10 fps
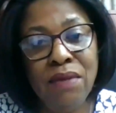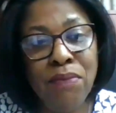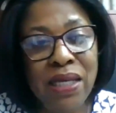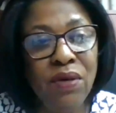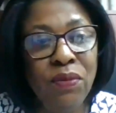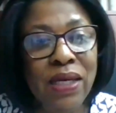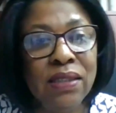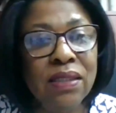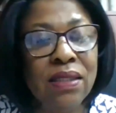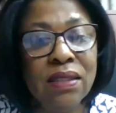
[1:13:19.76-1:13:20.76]
In many
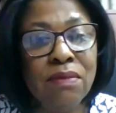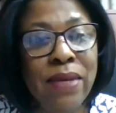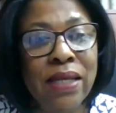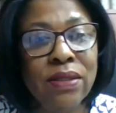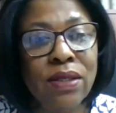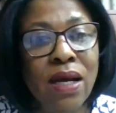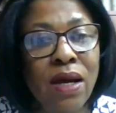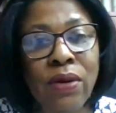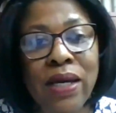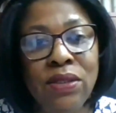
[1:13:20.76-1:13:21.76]
ways, it doesn't matter
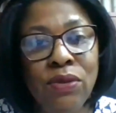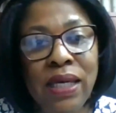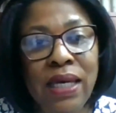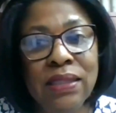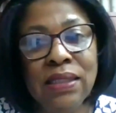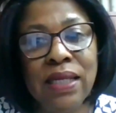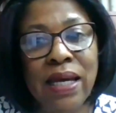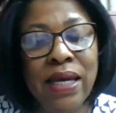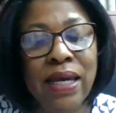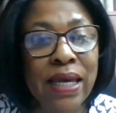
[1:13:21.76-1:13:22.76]
how educated
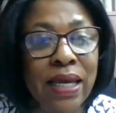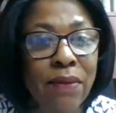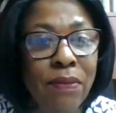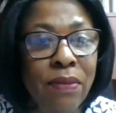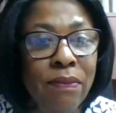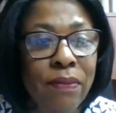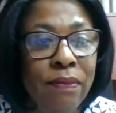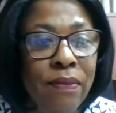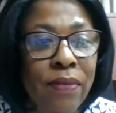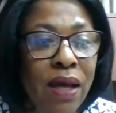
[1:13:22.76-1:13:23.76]
I am,
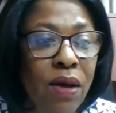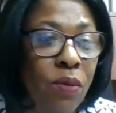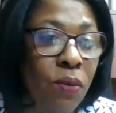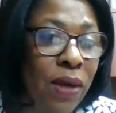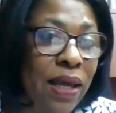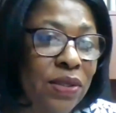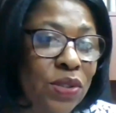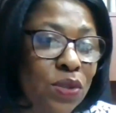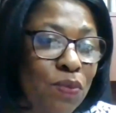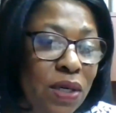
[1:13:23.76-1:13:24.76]
how well I
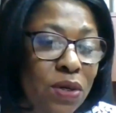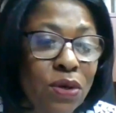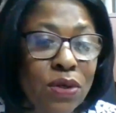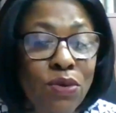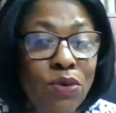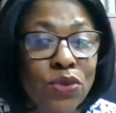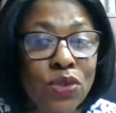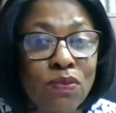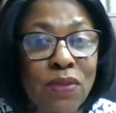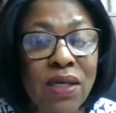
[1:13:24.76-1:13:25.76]
speak or don't
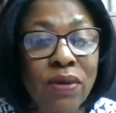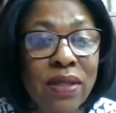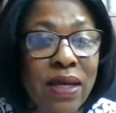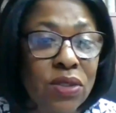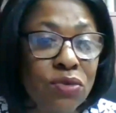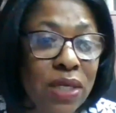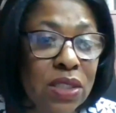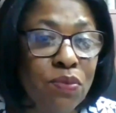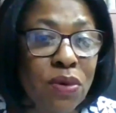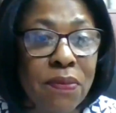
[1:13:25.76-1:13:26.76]
speak, whether I
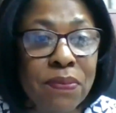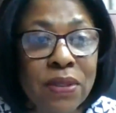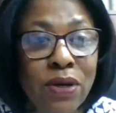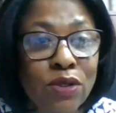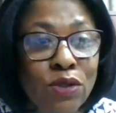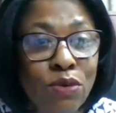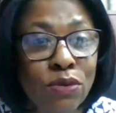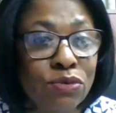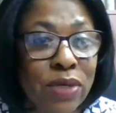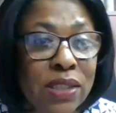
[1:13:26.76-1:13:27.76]
dress properly or
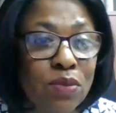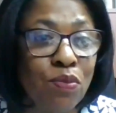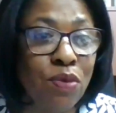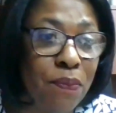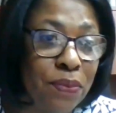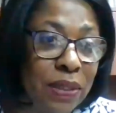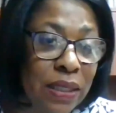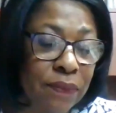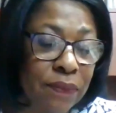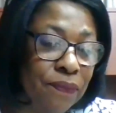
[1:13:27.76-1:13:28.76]
don't dress
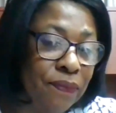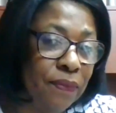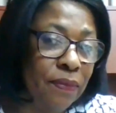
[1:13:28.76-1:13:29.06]
properly.